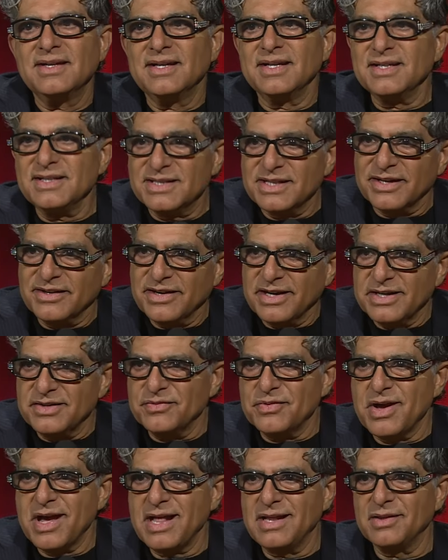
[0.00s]

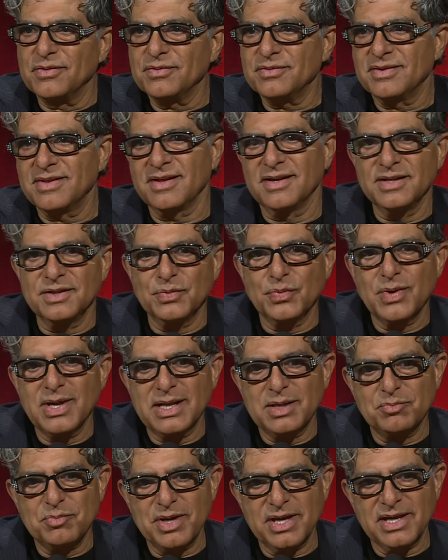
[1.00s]
integrative health and
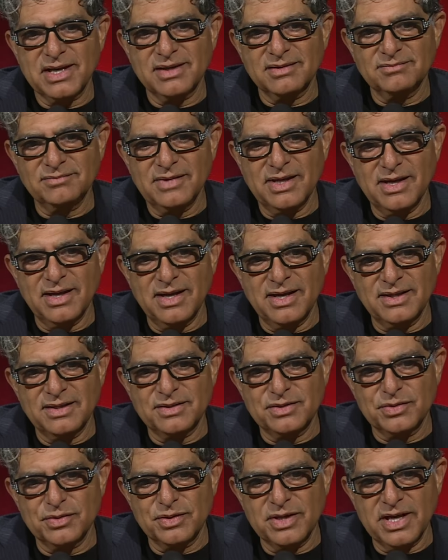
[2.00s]
well-being,
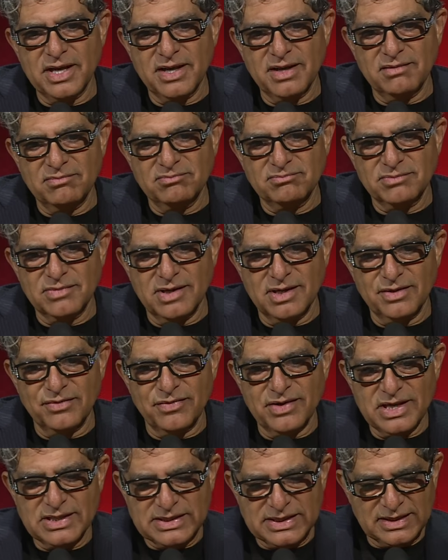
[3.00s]
and today
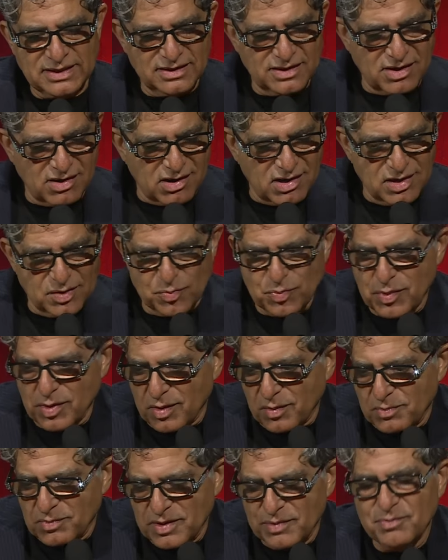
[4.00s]
addressing the hard
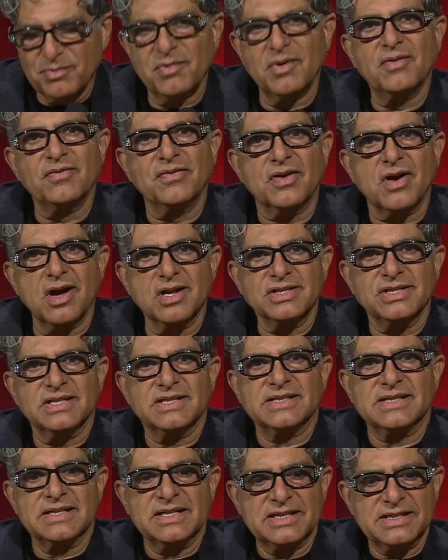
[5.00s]
problem of
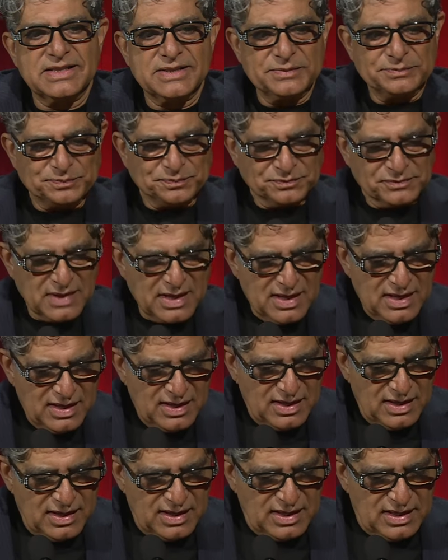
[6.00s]
consciousness.
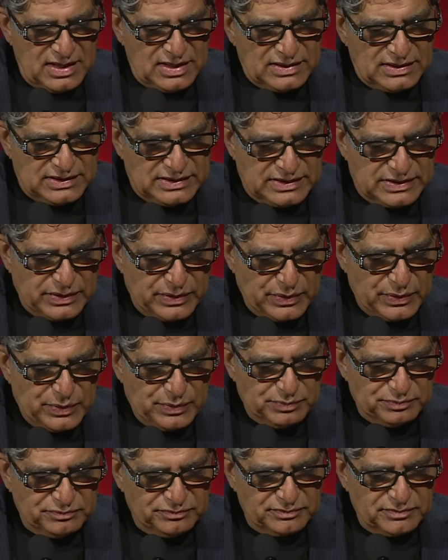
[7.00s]

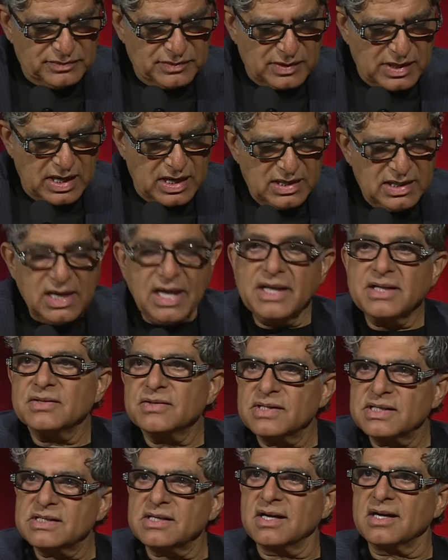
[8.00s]
So I'd like
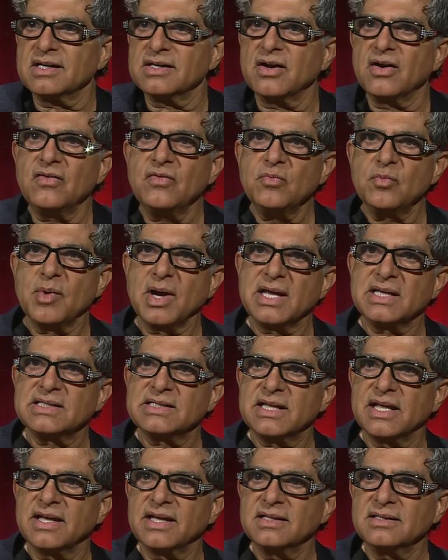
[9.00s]
to start off by
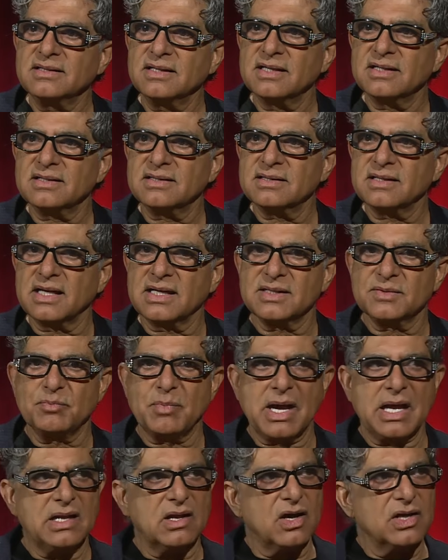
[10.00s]
saying that as
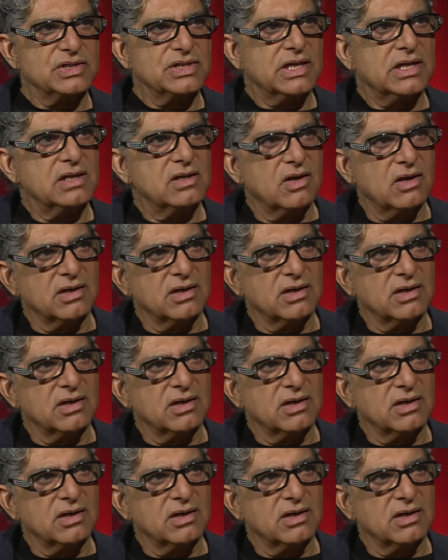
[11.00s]
biological